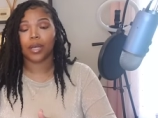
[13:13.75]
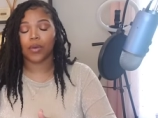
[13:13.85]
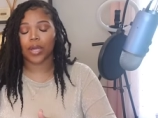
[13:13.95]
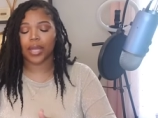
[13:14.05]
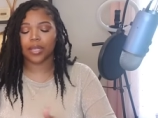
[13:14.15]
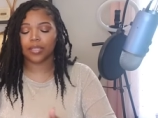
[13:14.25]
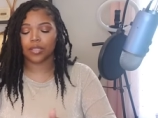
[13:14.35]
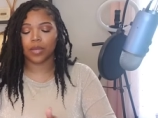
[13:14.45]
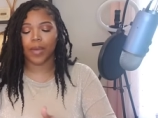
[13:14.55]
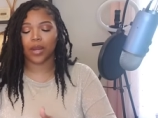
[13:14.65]
Okay, this
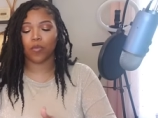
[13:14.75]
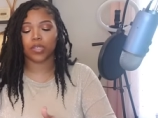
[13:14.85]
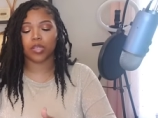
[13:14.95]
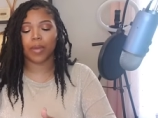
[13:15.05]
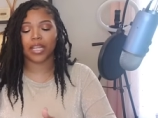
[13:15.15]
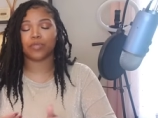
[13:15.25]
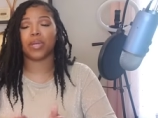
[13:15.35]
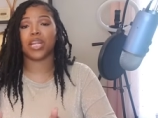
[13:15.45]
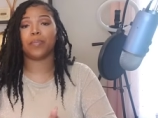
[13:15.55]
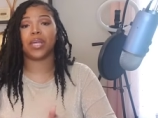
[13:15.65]
is somebody where somebody's
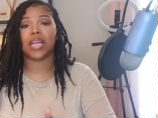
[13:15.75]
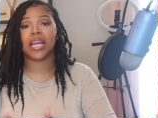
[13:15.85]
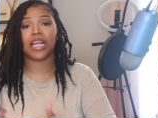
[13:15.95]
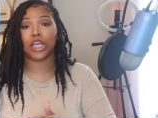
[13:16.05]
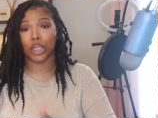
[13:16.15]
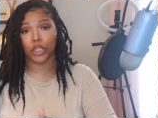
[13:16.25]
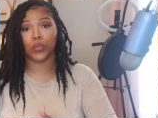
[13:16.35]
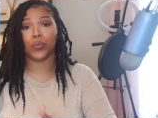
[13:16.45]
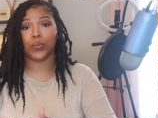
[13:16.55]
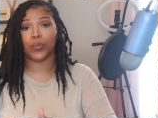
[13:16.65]
manipulating
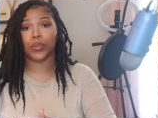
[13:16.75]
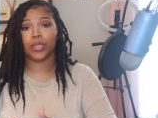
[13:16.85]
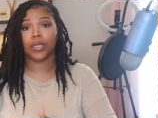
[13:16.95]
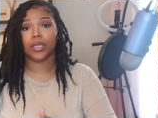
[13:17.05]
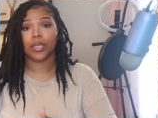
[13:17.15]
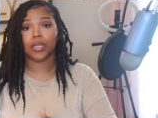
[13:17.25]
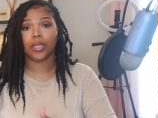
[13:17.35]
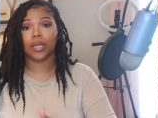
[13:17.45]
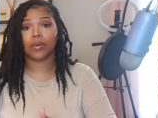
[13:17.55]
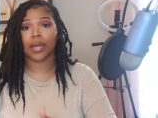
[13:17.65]
you.
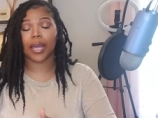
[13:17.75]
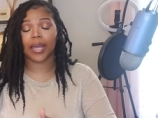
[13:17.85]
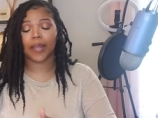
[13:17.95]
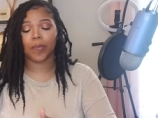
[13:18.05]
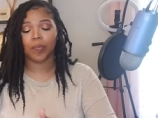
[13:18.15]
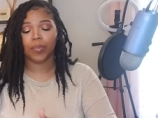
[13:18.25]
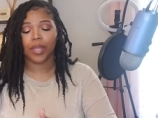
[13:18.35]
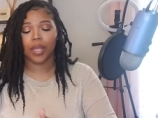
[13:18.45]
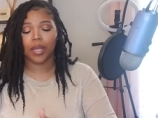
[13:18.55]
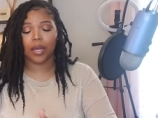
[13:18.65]
Okay?
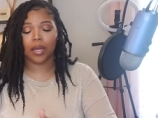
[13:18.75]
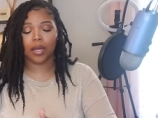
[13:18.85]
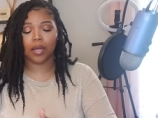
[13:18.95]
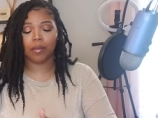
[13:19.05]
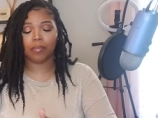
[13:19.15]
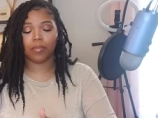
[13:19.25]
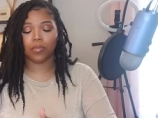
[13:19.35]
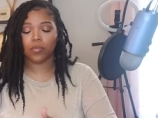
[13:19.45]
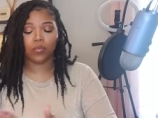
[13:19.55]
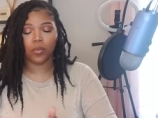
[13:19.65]

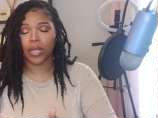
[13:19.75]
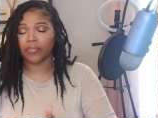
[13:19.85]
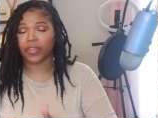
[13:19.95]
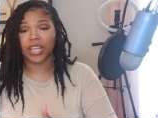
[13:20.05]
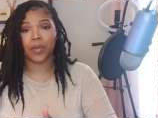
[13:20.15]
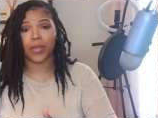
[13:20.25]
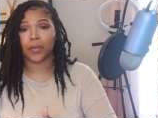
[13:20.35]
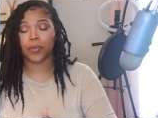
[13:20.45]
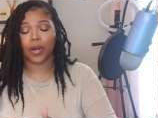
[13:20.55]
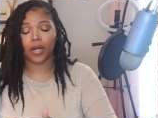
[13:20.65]
Um, it, it could be
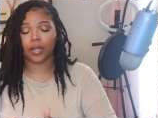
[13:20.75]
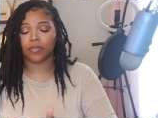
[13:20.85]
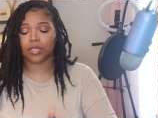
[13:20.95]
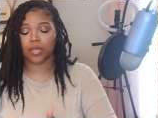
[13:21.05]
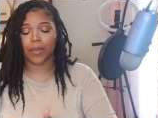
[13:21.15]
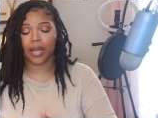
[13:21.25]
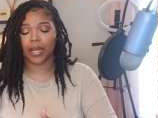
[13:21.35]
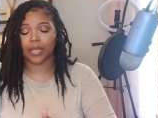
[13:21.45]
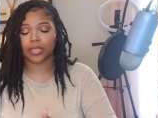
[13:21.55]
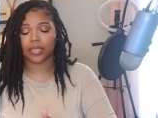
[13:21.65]
a part of
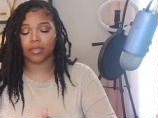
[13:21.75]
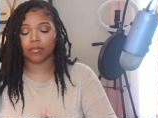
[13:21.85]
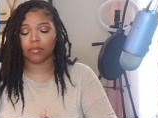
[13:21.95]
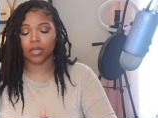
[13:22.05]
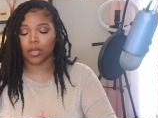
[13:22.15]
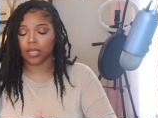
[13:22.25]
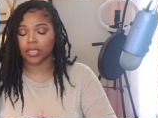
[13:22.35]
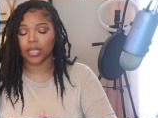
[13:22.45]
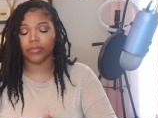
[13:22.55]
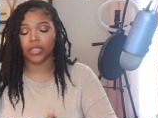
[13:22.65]
somebody that's
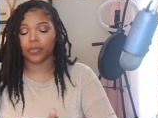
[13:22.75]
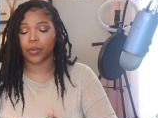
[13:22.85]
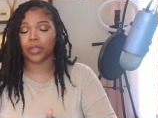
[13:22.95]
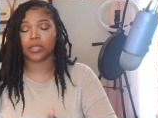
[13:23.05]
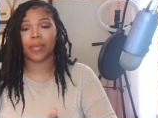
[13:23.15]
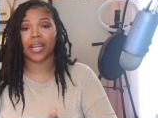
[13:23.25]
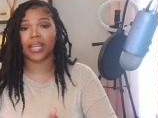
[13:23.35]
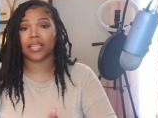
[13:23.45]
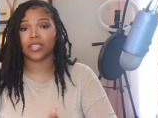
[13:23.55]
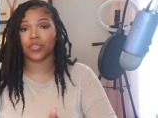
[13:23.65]
it's definitely part of
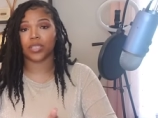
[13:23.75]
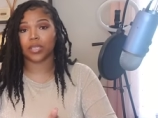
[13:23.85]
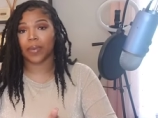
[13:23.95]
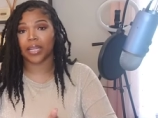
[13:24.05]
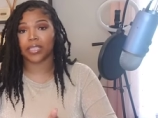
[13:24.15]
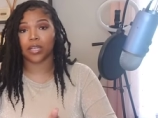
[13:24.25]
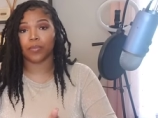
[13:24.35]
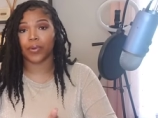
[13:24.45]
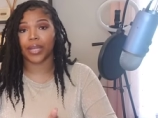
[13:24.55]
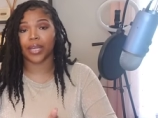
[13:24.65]
somebody's history, somebody's
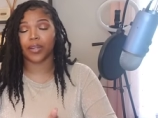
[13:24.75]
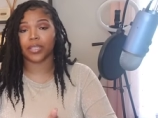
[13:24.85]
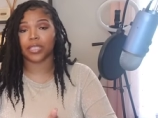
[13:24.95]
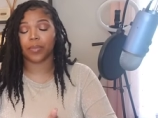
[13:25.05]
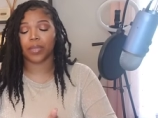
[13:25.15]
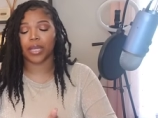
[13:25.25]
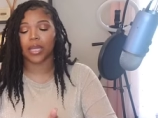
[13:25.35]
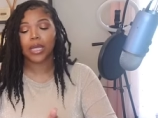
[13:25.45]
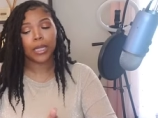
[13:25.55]
upbringing or something.